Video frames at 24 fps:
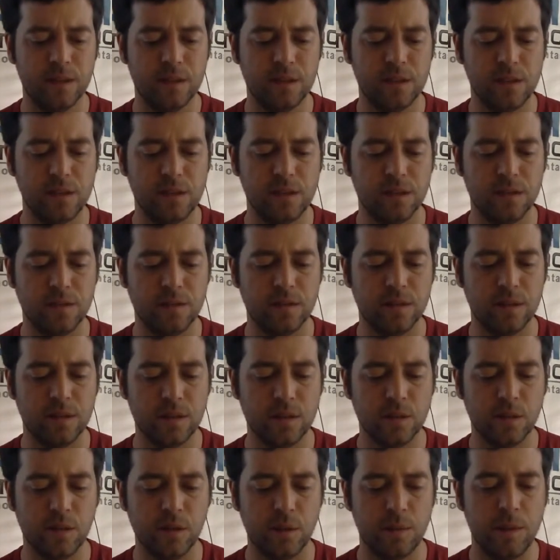just
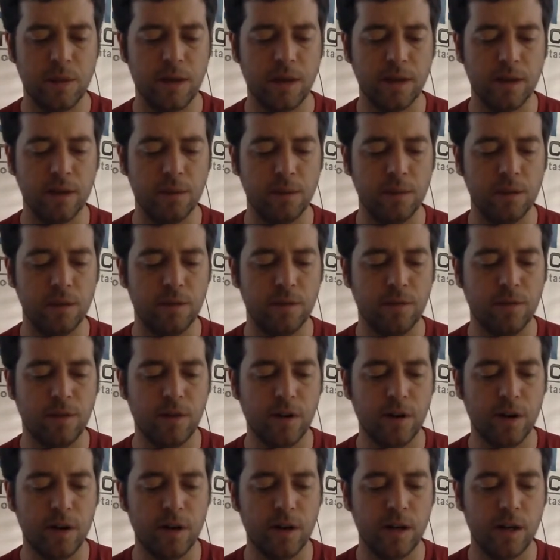doesn't really peg to be a
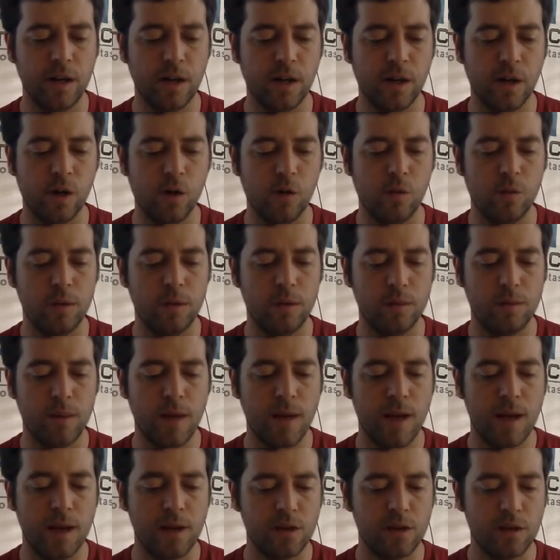very open
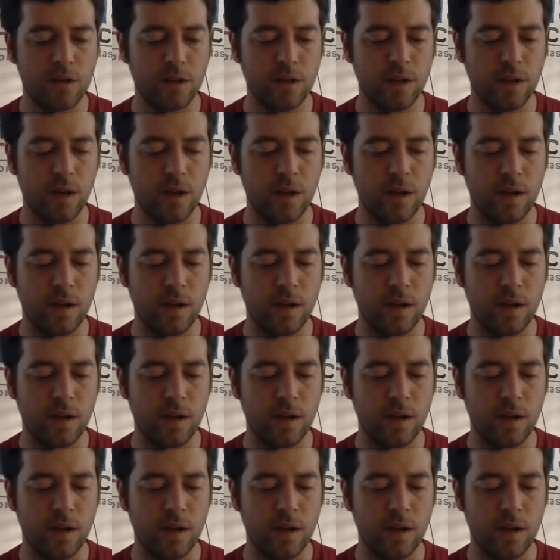match